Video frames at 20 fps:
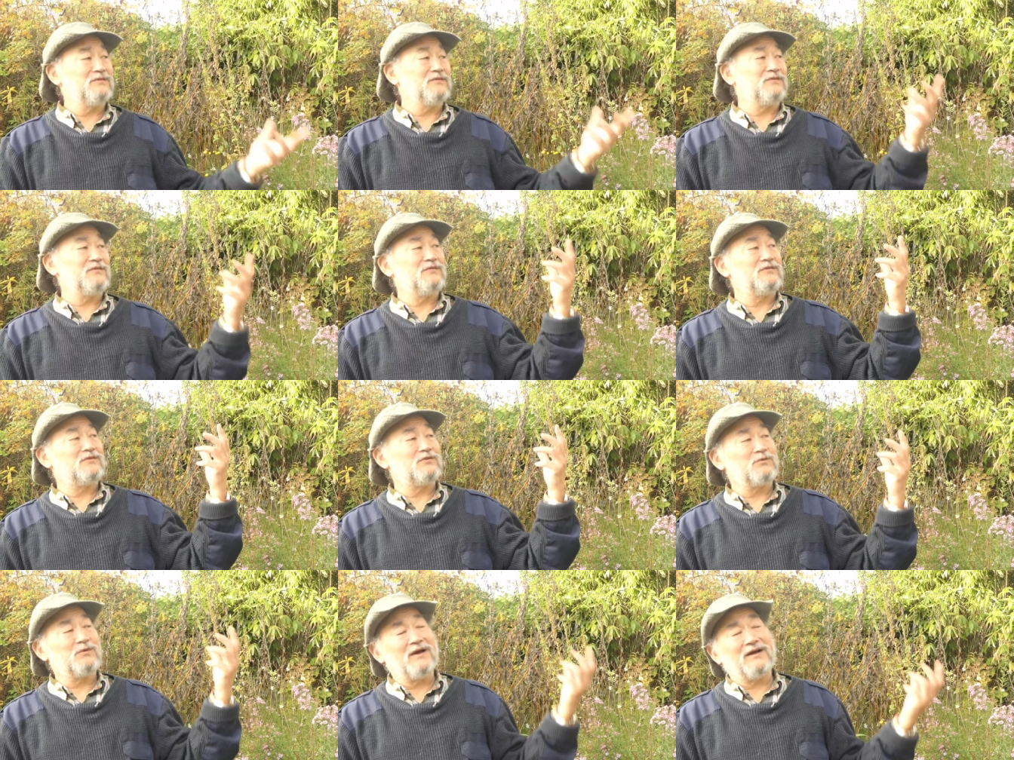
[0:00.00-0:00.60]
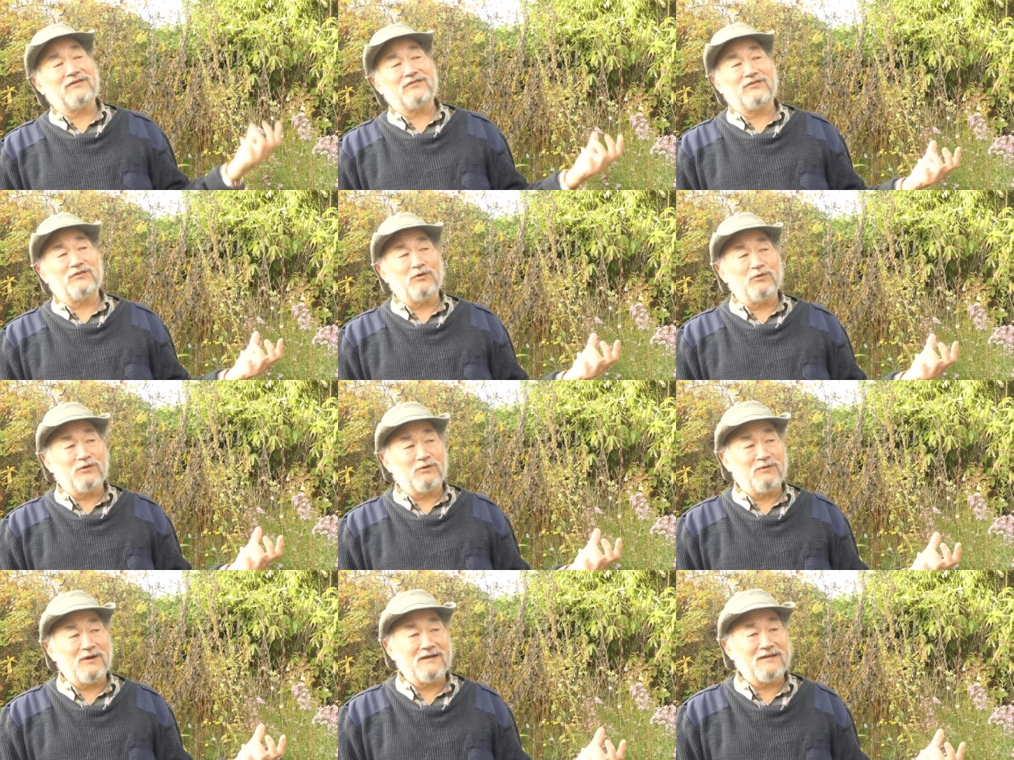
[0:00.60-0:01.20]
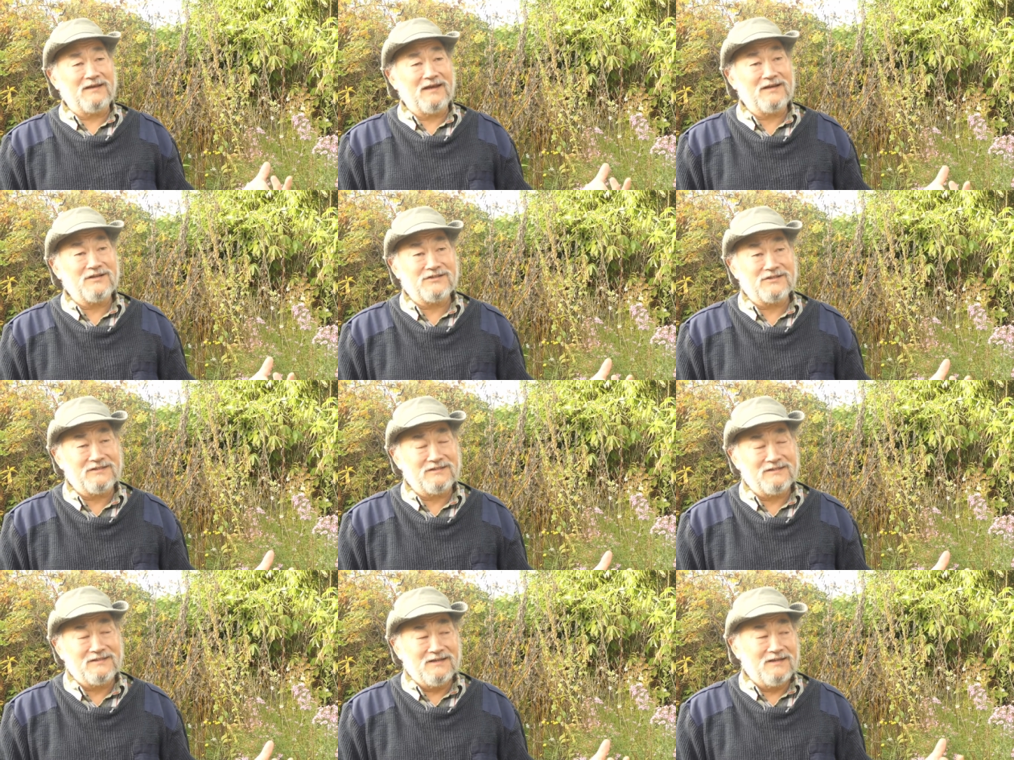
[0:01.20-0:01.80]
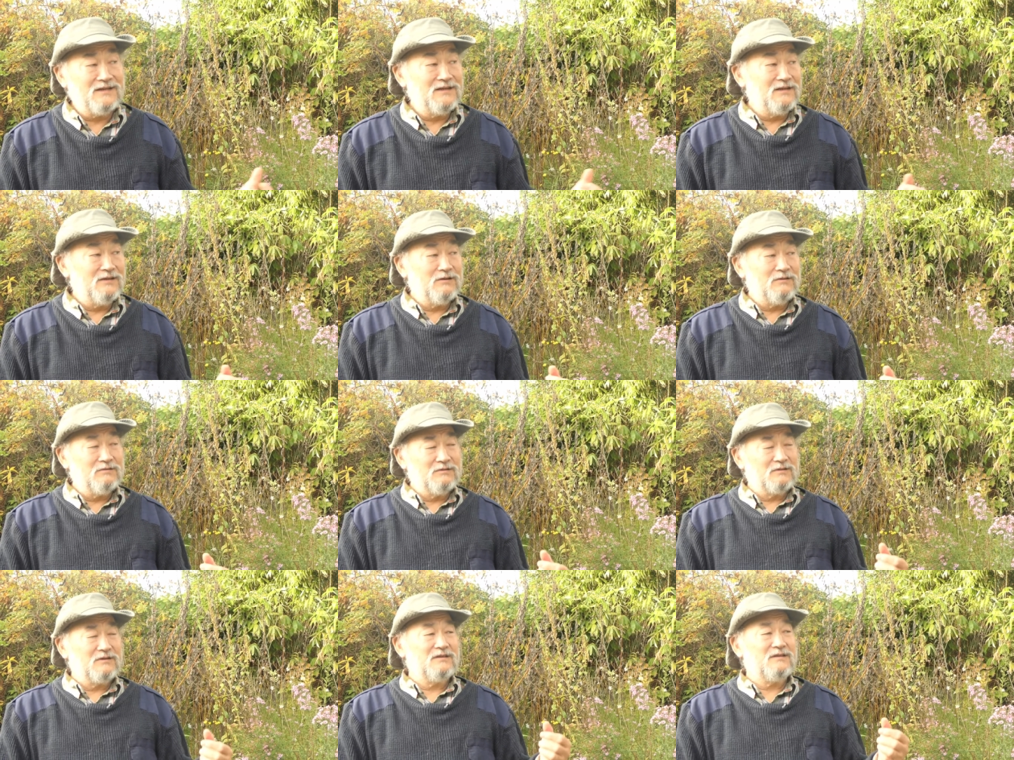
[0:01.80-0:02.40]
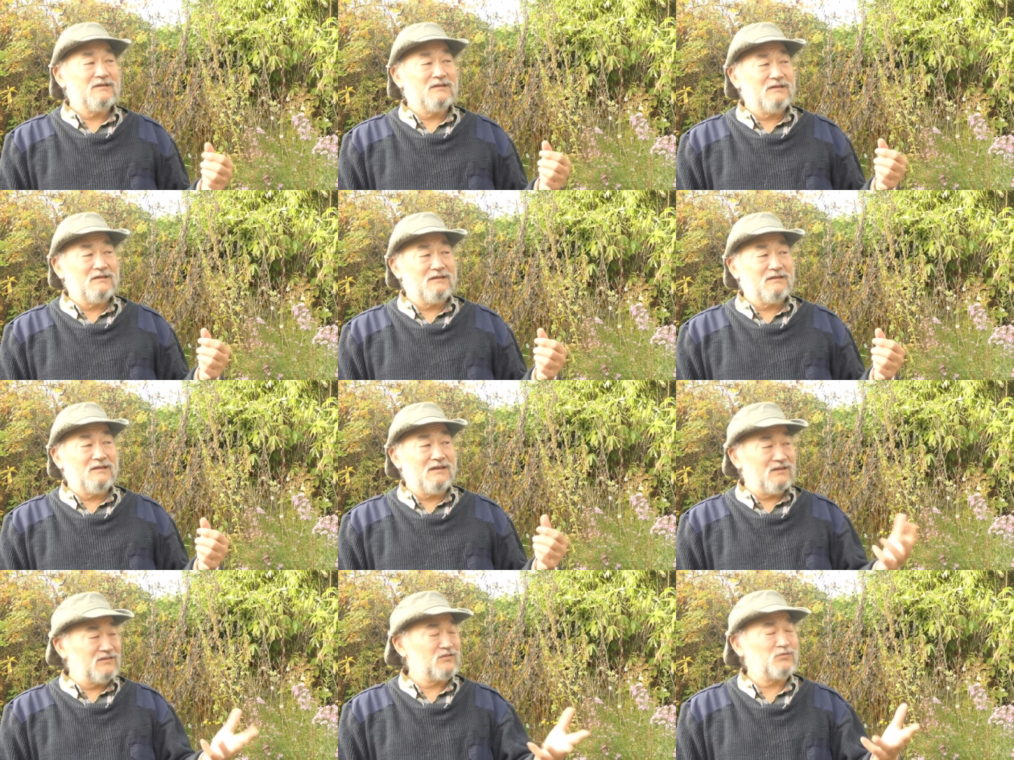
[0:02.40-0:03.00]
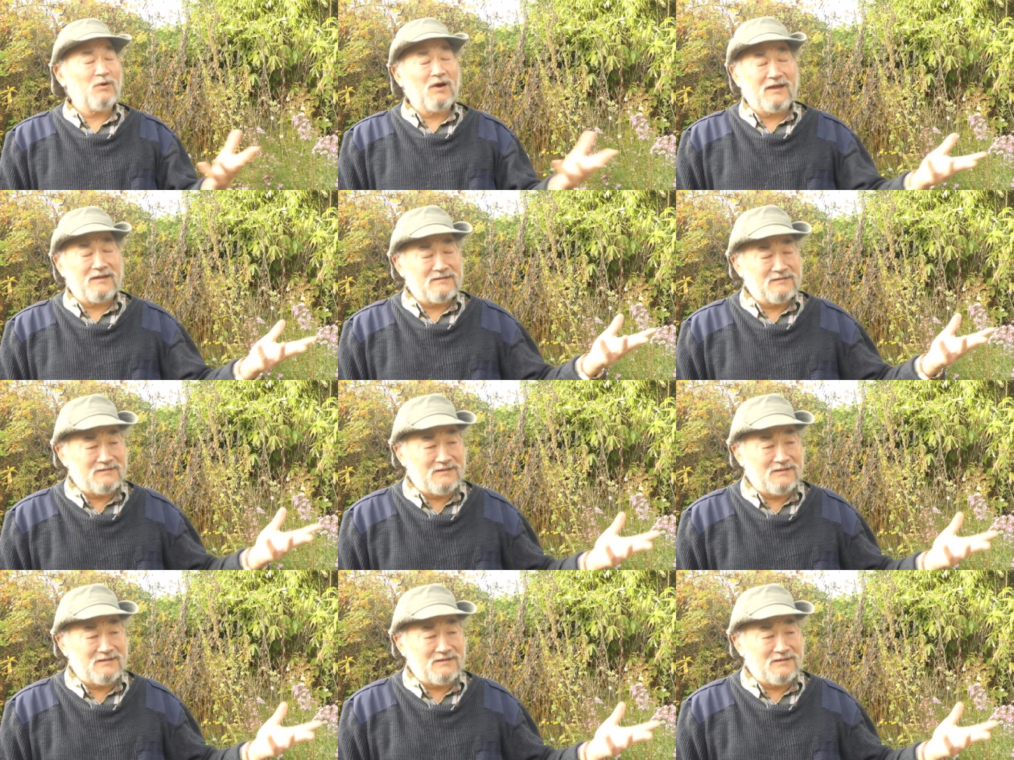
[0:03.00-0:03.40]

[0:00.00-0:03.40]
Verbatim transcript: to direct solar radiation, guess what?